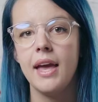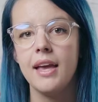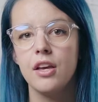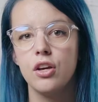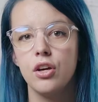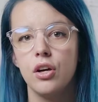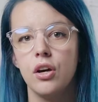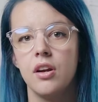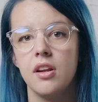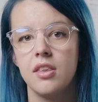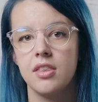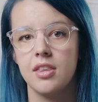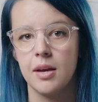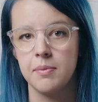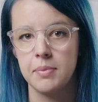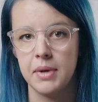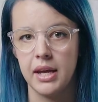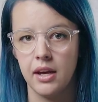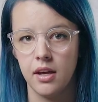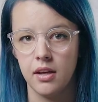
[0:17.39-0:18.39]
a good
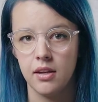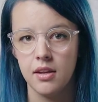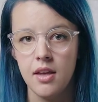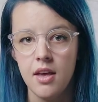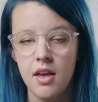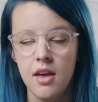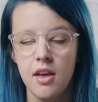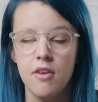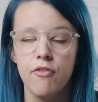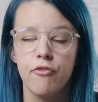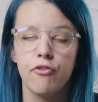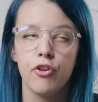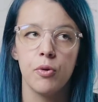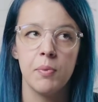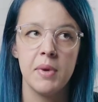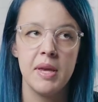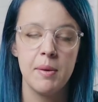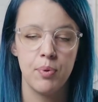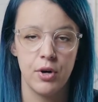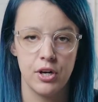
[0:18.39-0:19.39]
thumbnail,
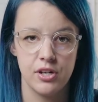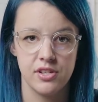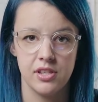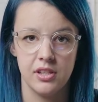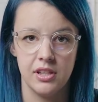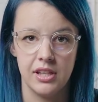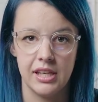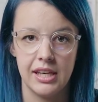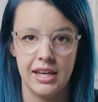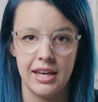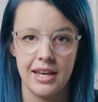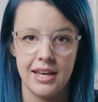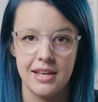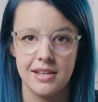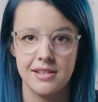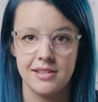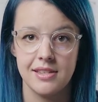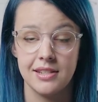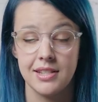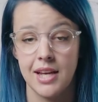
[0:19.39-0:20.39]
for me personally,
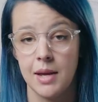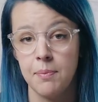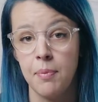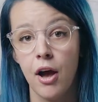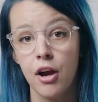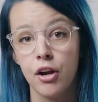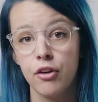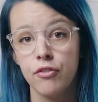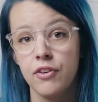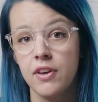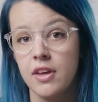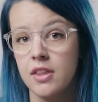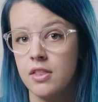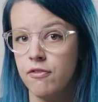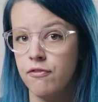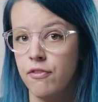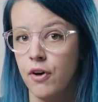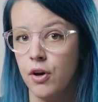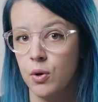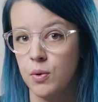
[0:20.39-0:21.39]
is the typography
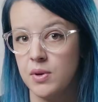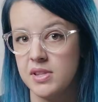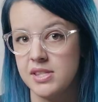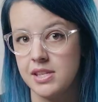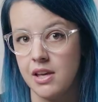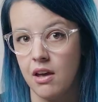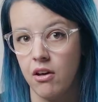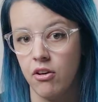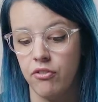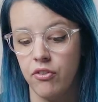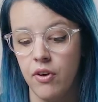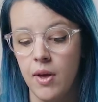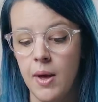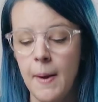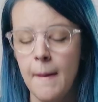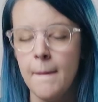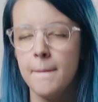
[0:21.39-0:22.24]
and the photo itself